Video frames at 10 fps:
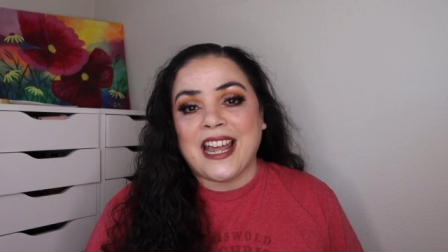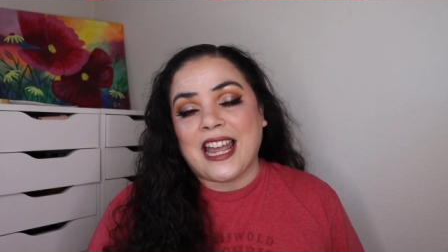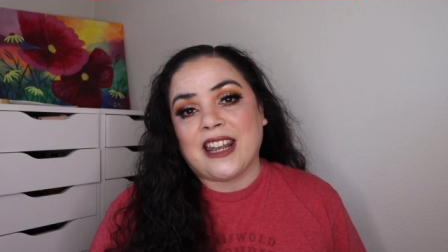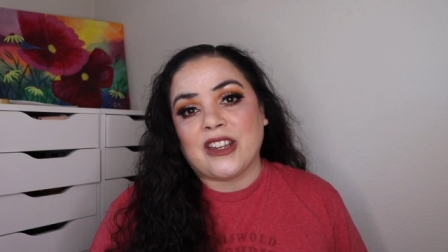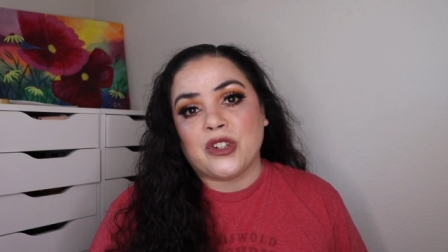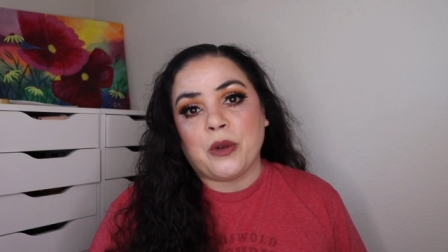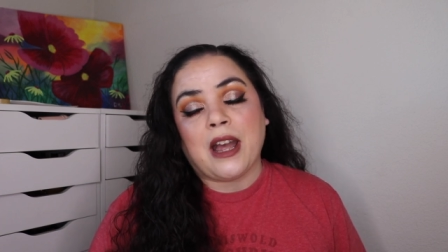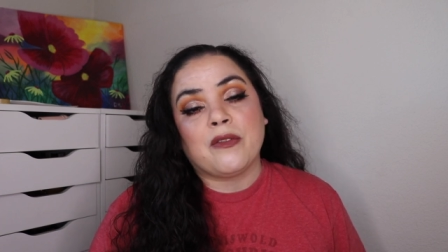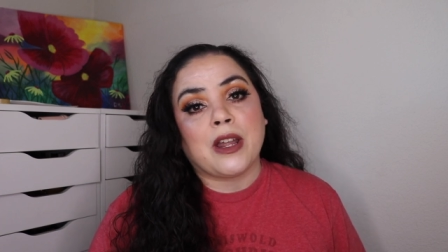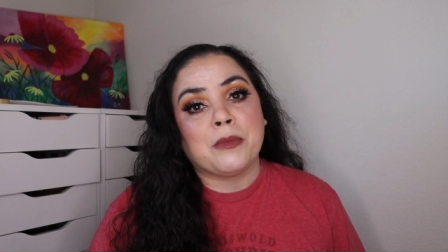And I do
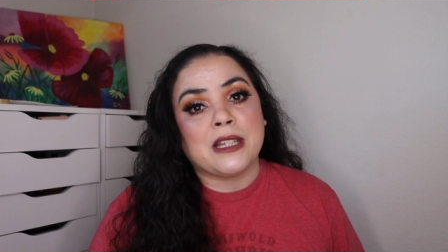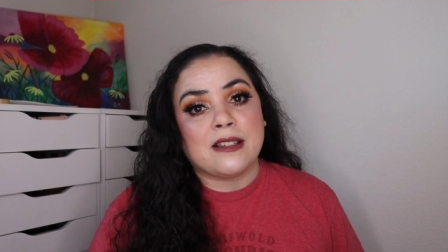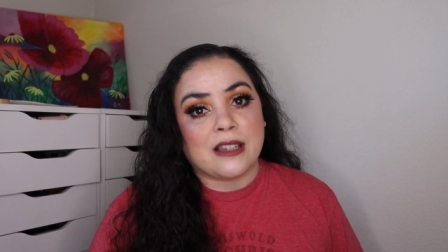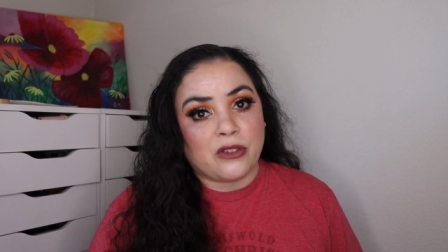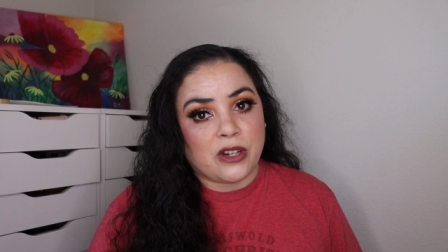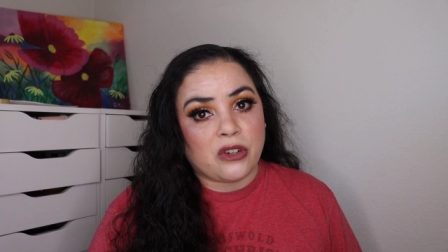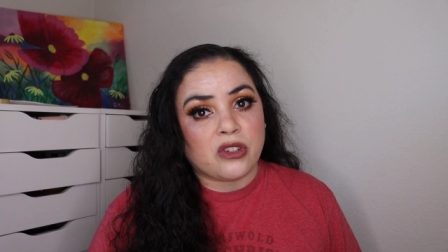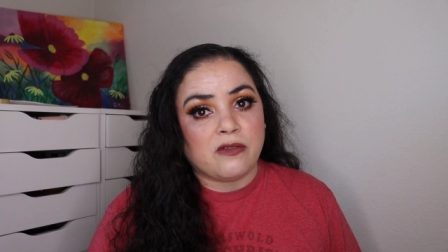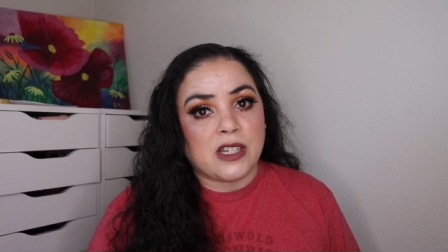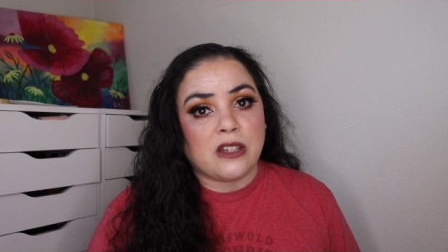have Emily's
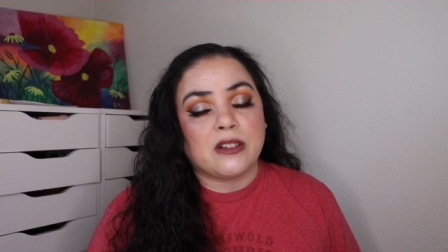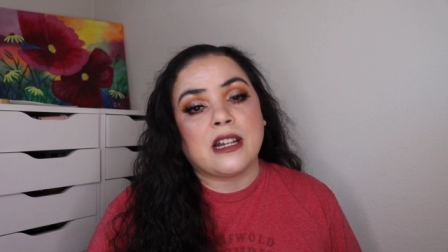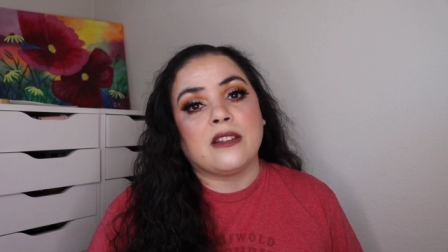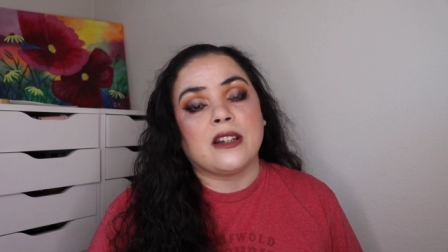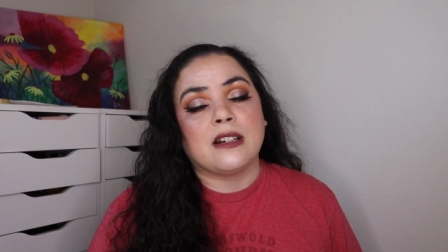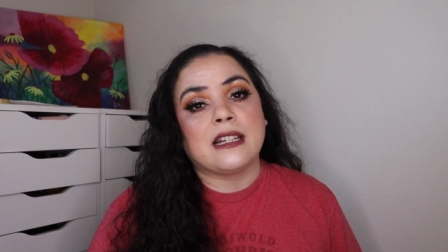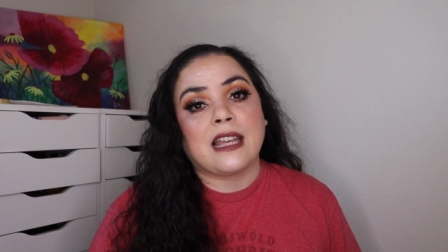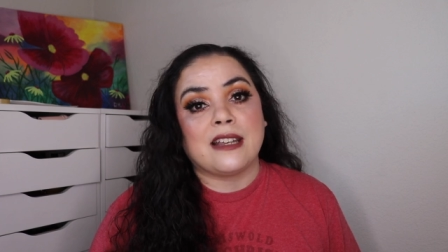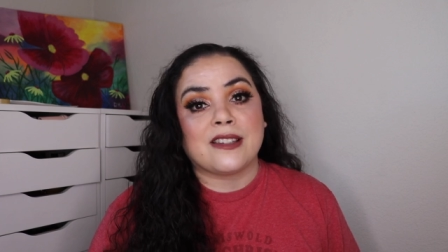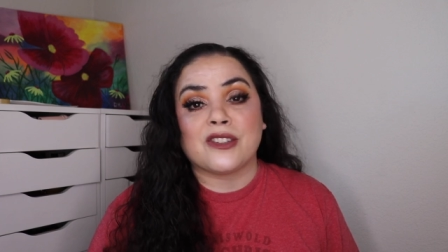introduction video down there in
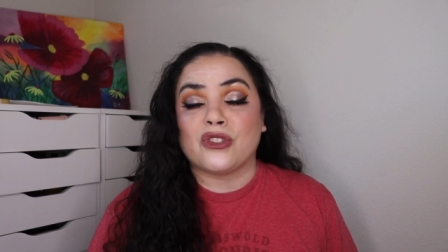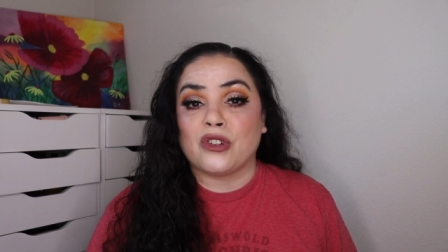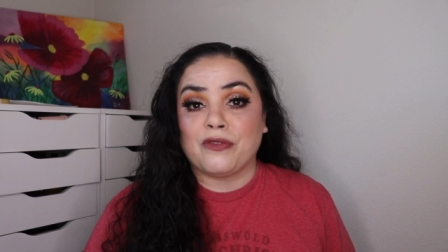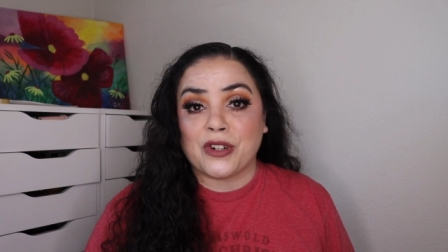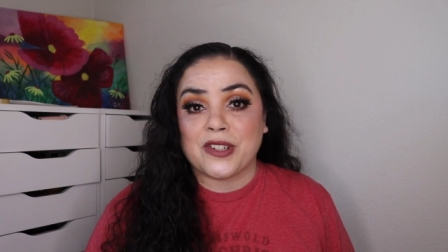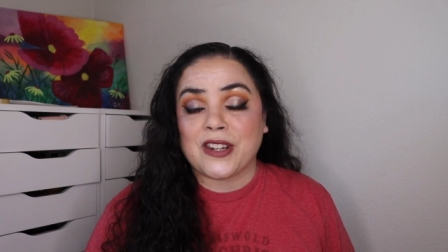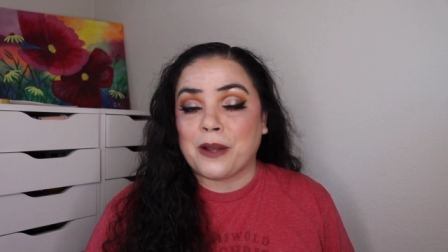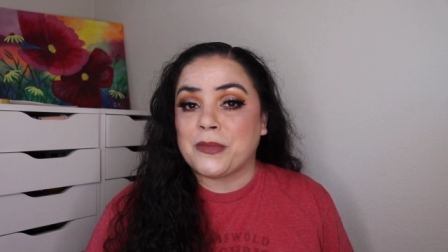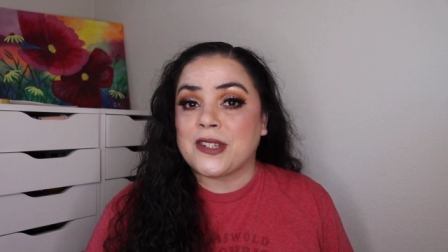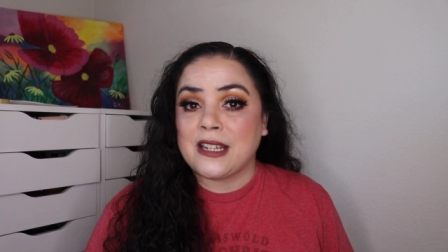case this is your first
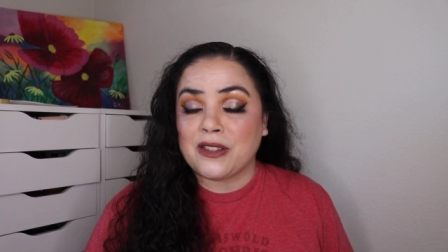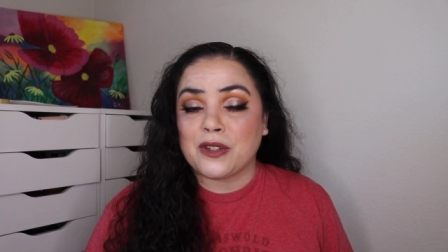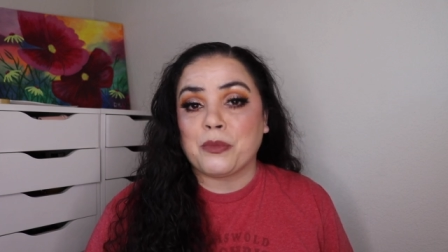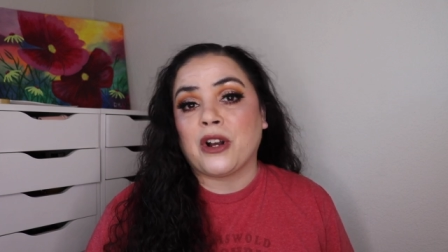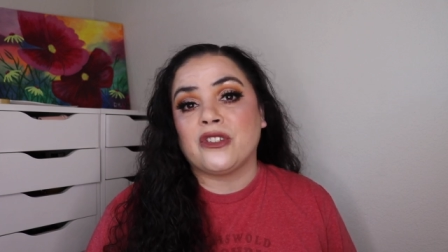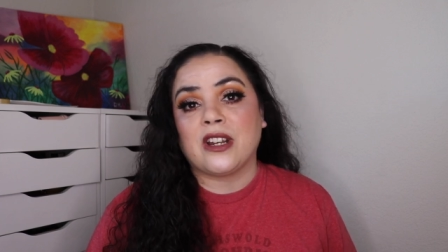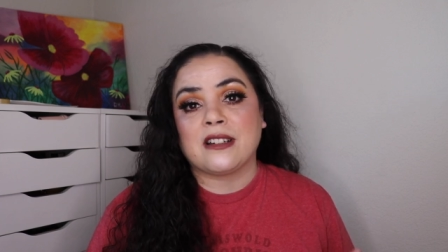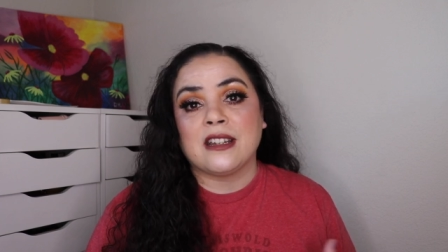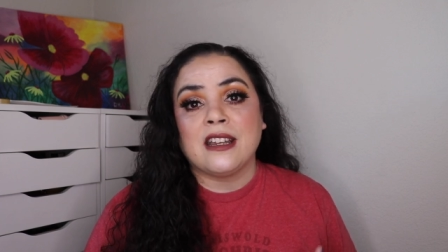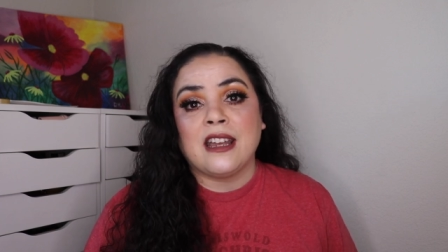time seeing this
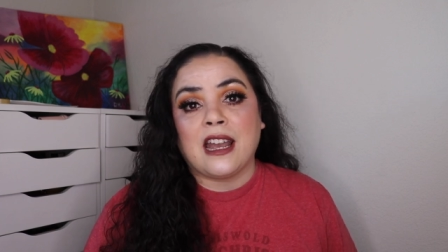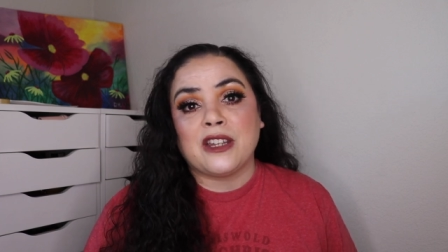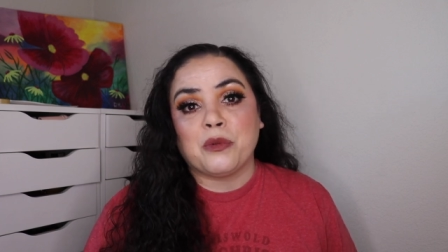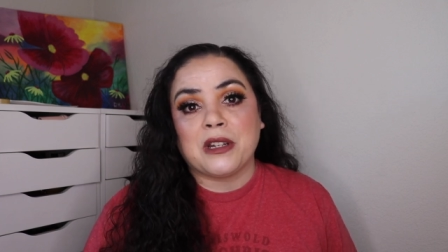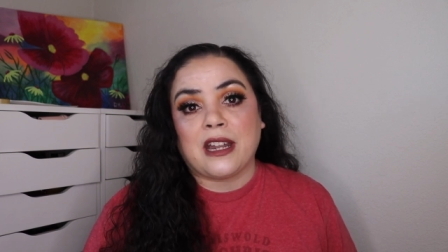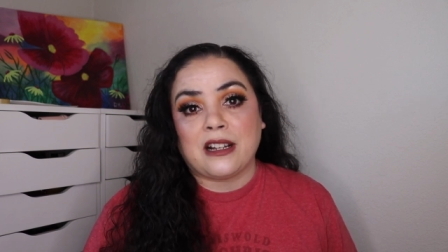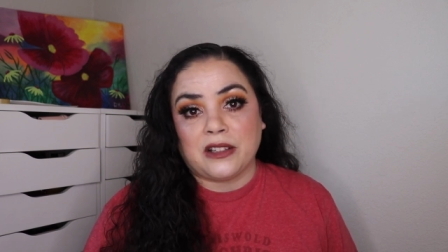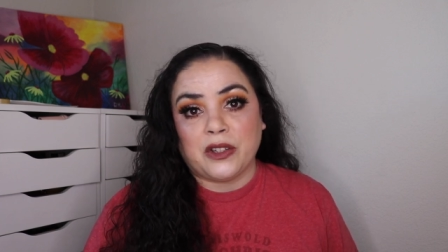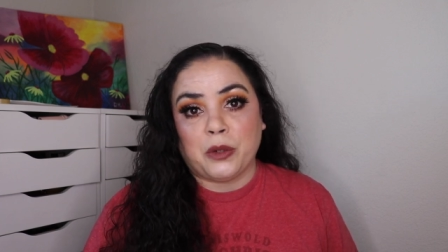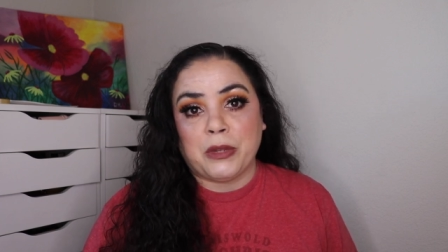project and you would like a
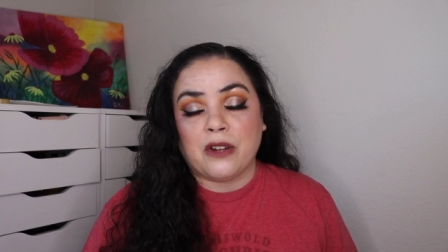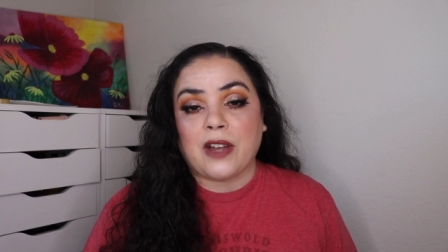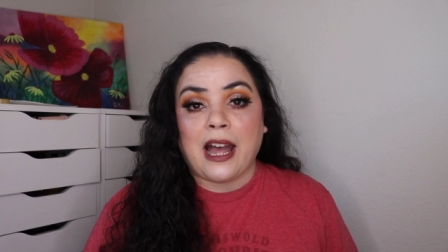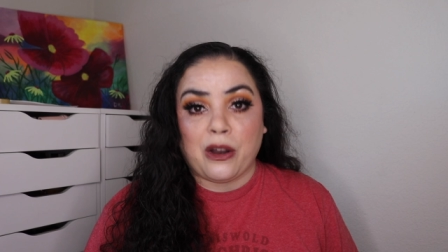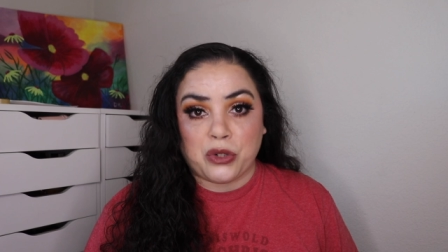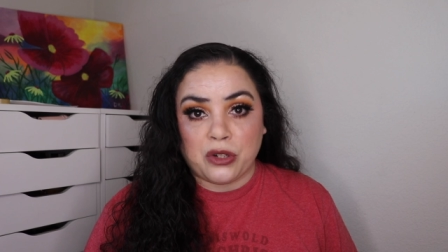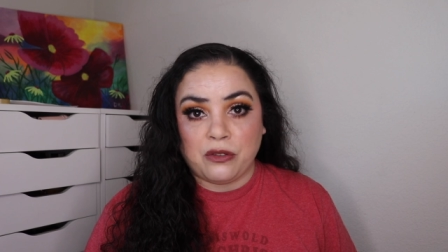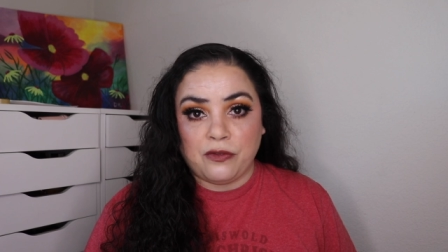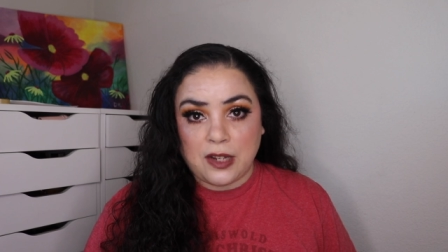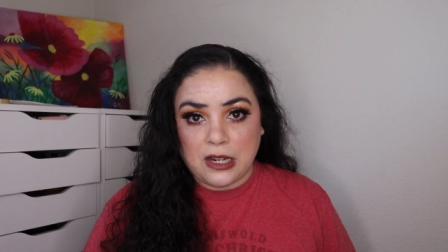little bit of a
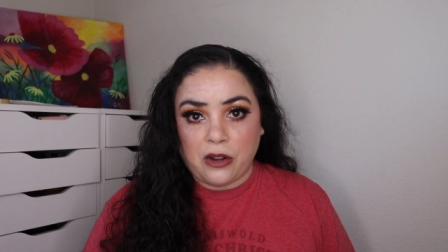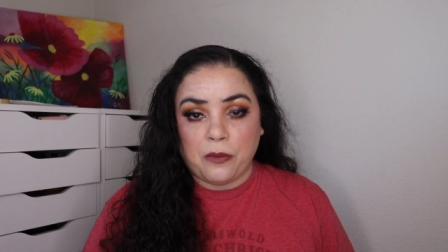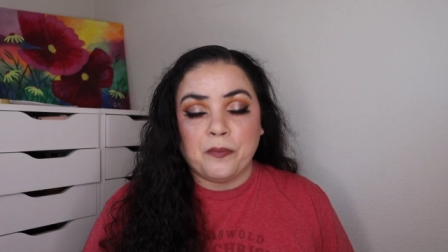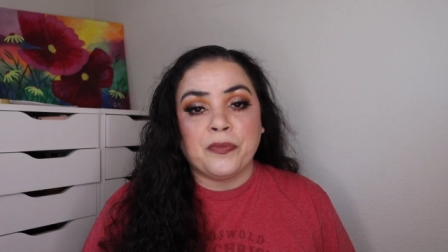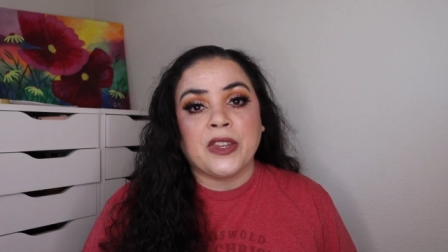how-to video.